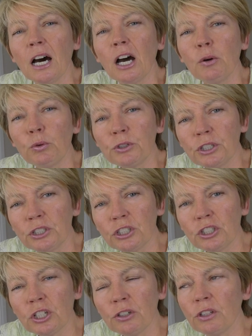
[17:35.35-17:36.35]
I wanted to
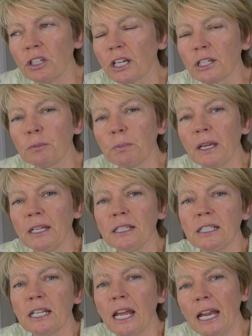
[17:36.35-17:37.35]
show that I could
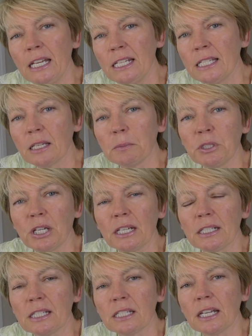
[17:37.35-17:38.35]
paint any
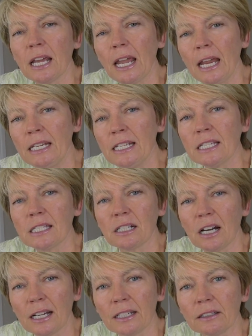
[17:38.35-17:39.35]
subject, any
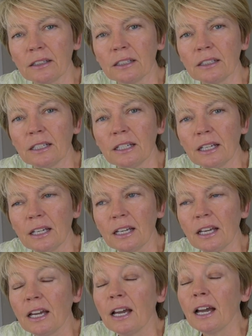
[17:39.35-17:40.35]
style.
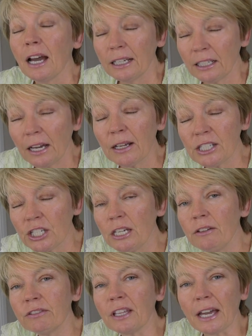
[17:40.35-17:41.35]
And I
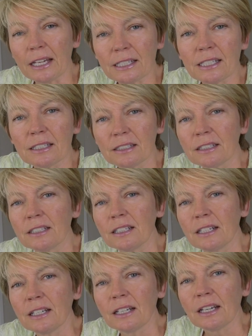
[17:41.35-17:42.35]
achieved that.
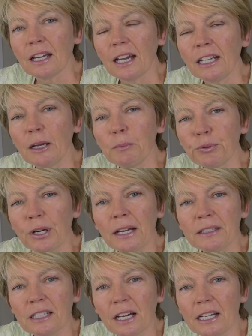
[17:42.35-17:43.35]
And I'm
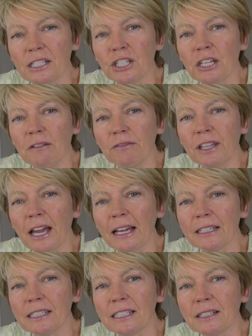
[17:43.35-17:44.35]
proud that I achieved
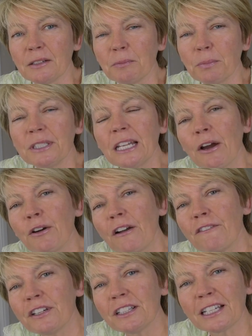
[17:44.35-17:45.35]
that. But now I
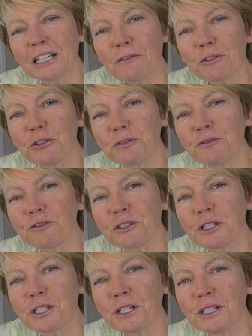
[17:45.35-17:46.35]
feel like I've gone full
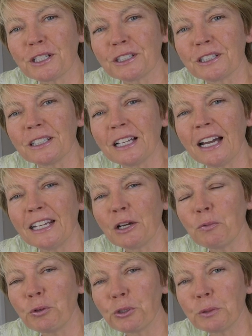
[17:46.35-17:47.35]
circle, and I
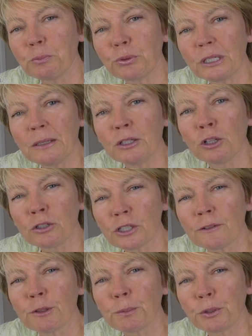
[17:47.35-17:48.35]
want to bring lots
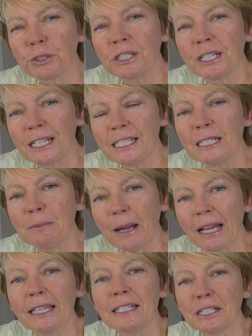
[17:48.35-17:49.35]
of spontaneity
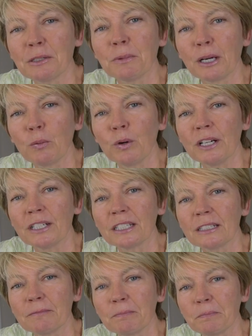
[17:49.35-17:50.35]
back into my work.